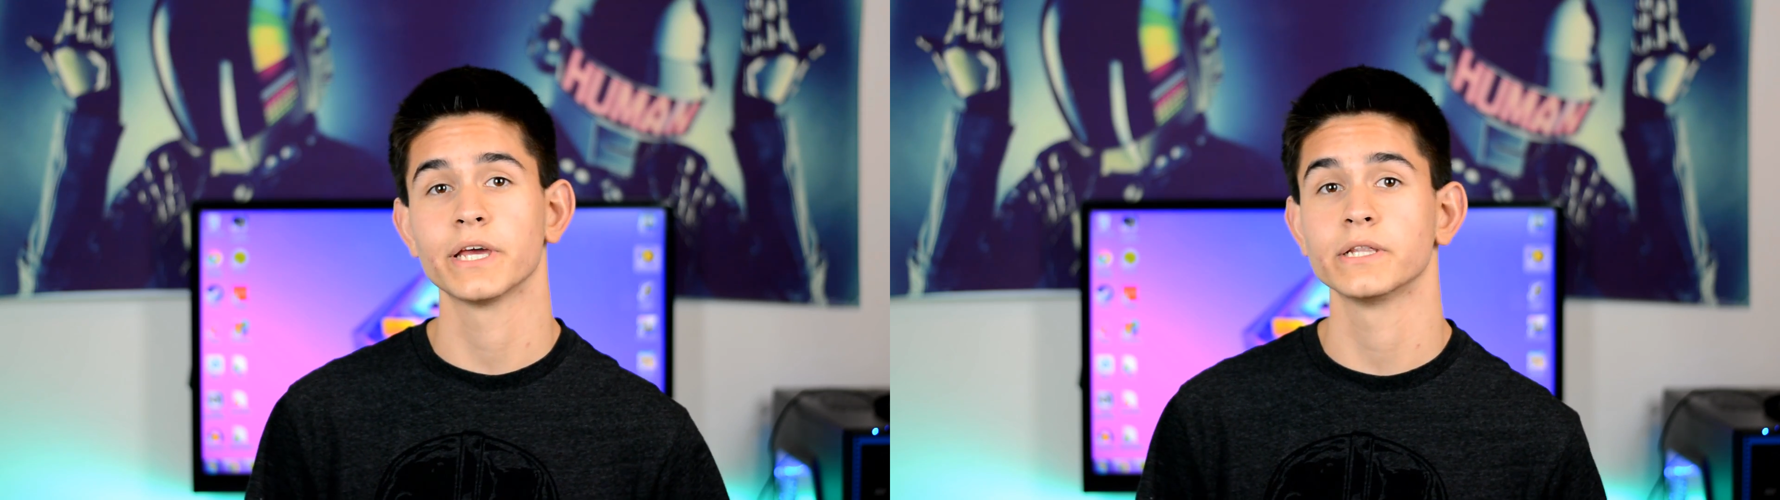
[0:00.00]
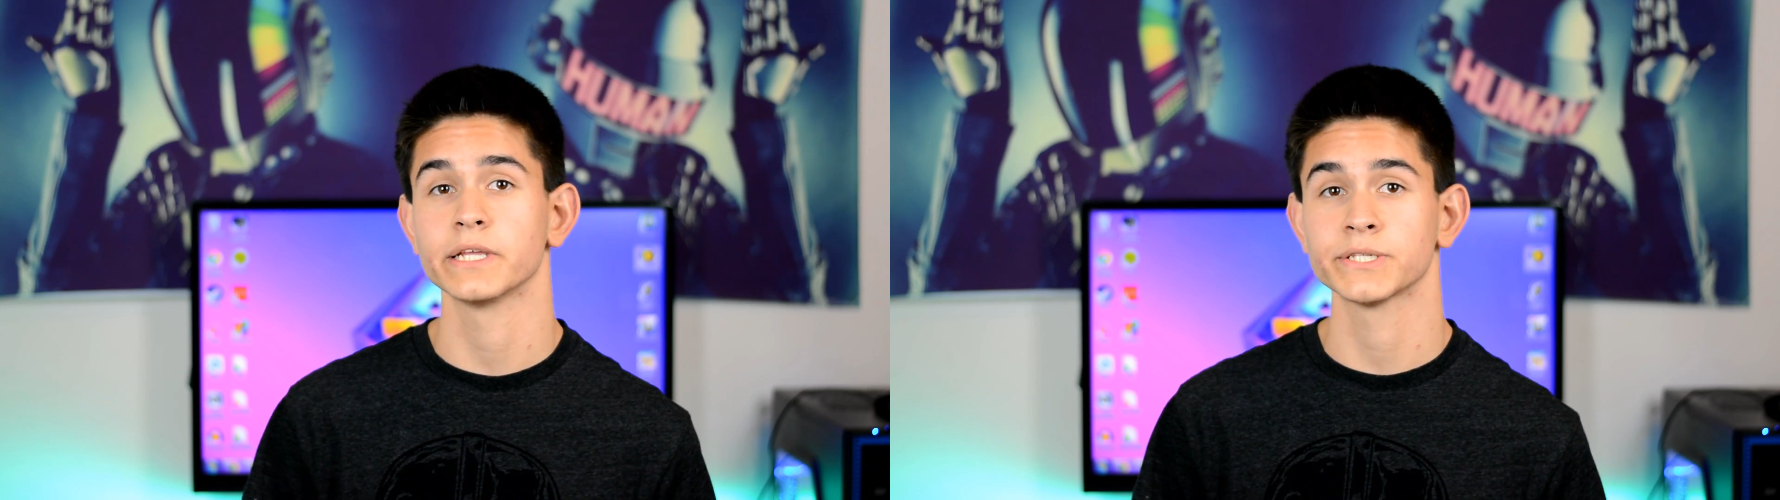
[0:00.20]

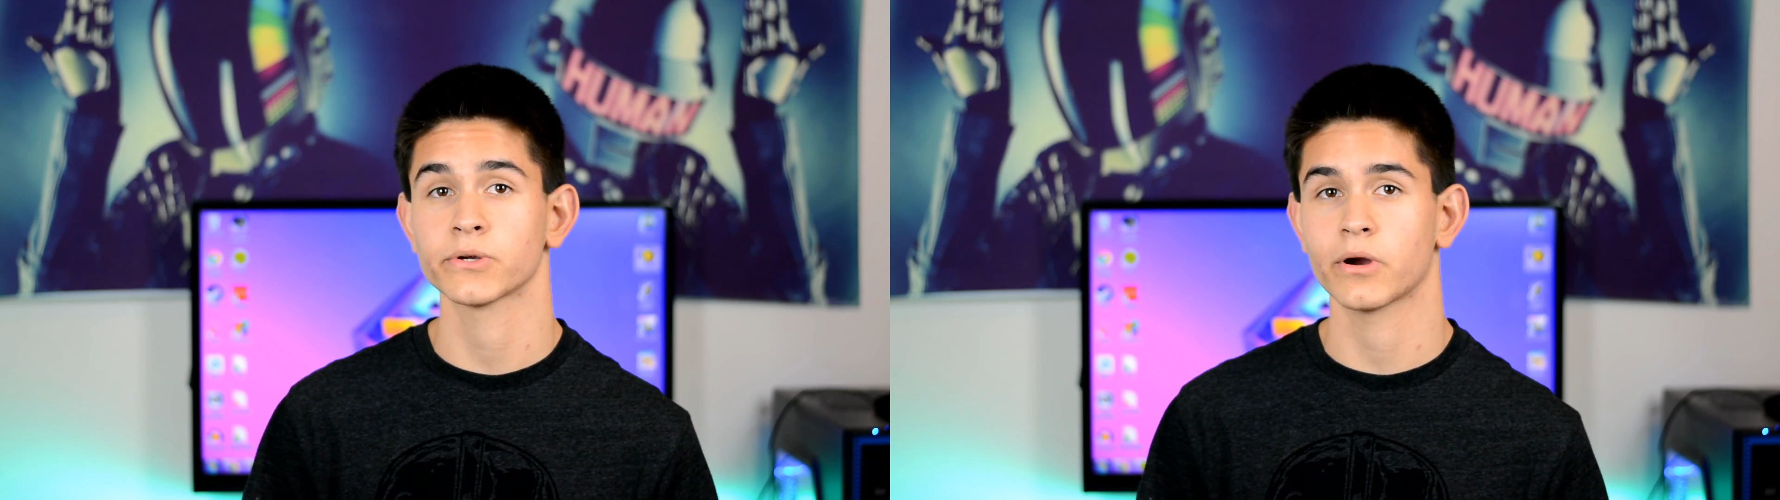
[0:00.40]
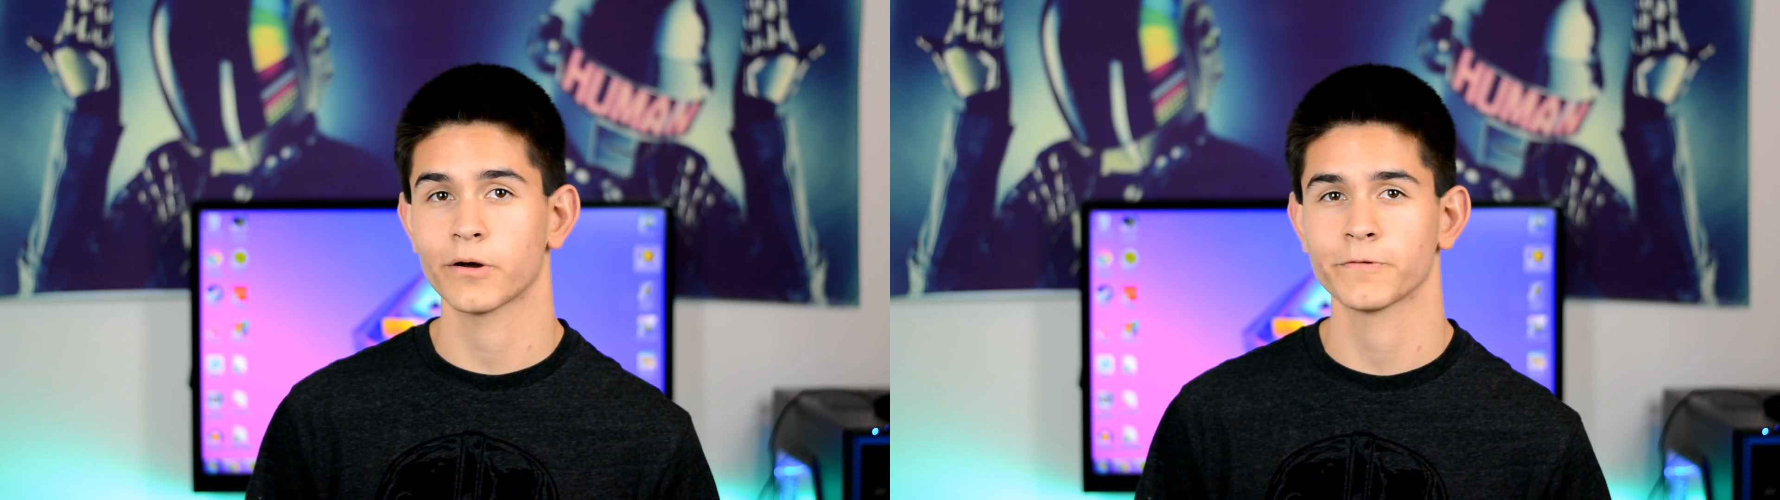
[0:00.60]
and
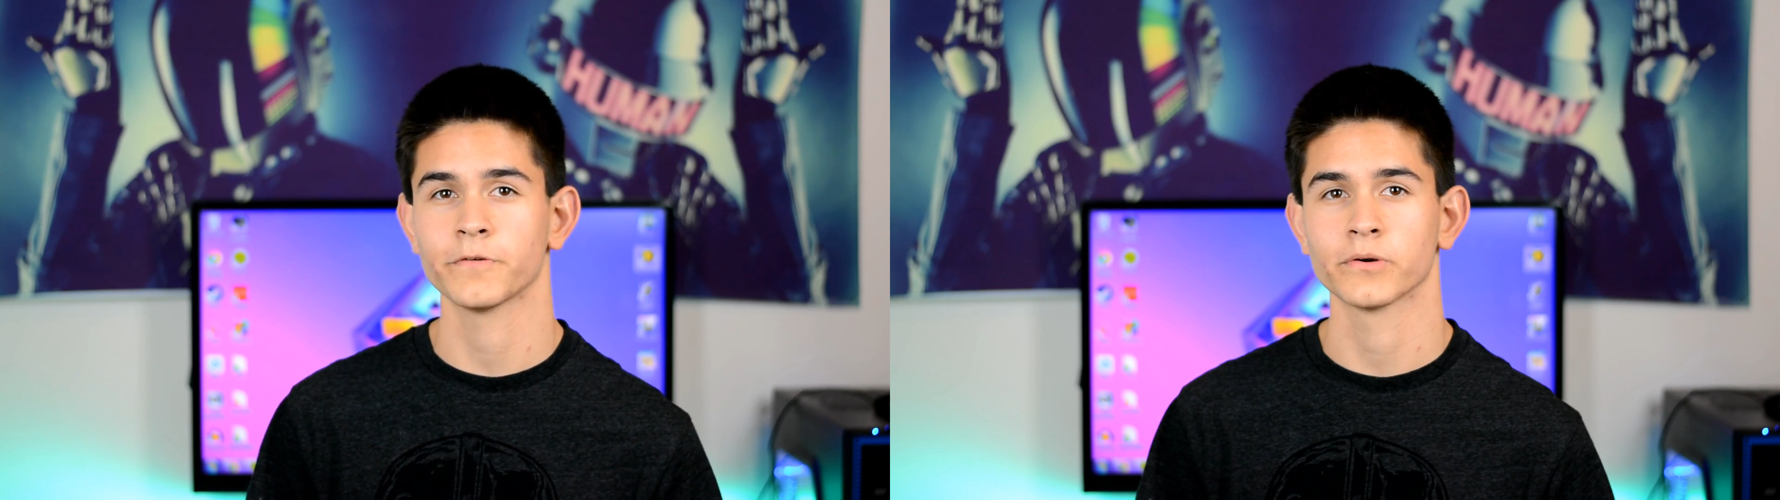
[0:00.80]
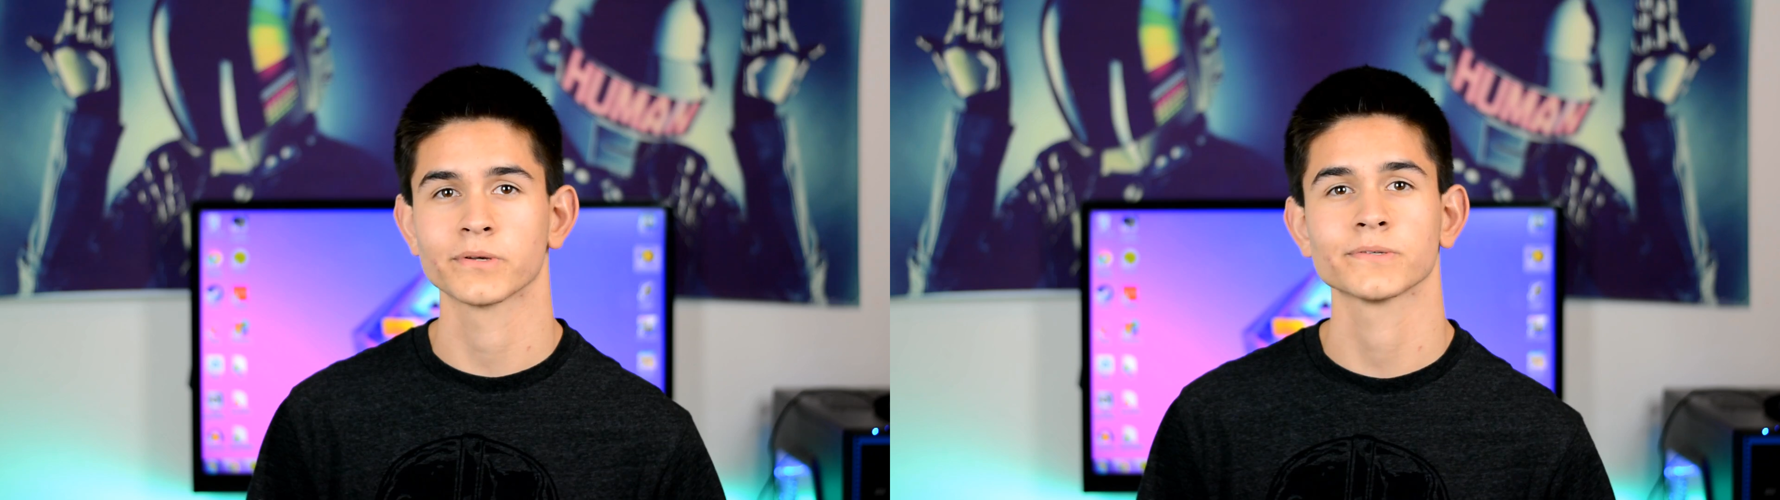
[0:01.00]
laser
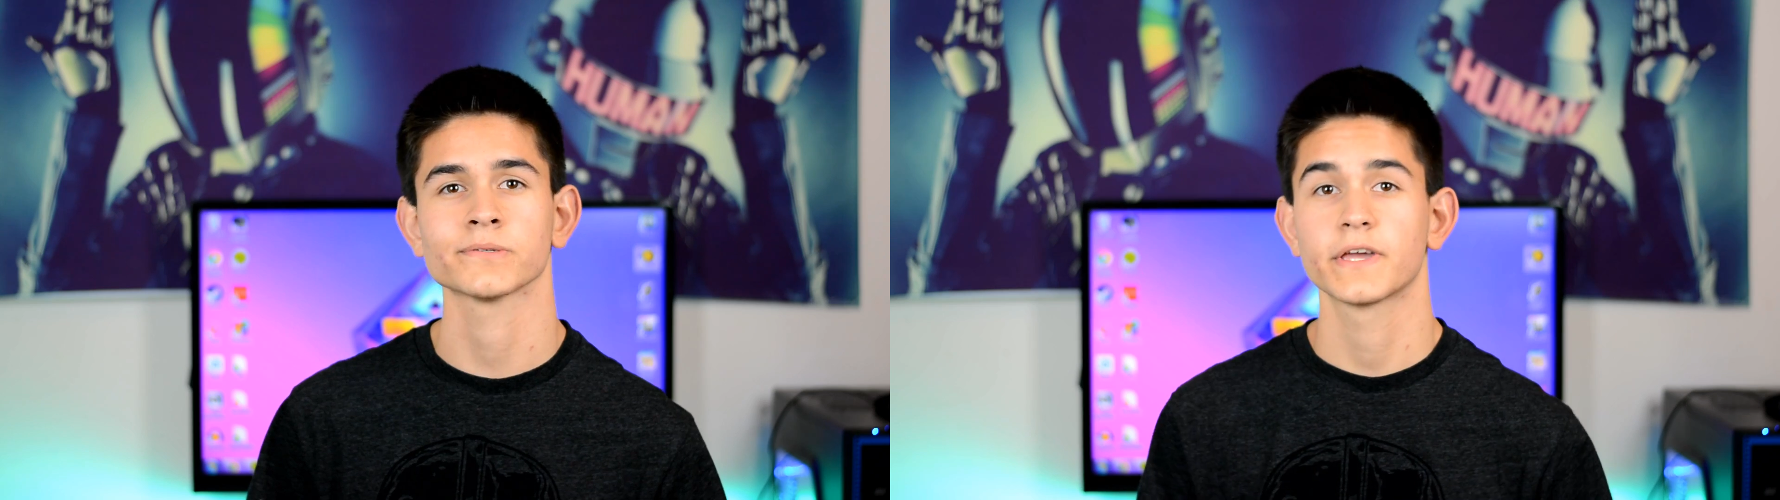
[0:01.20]
autofocus.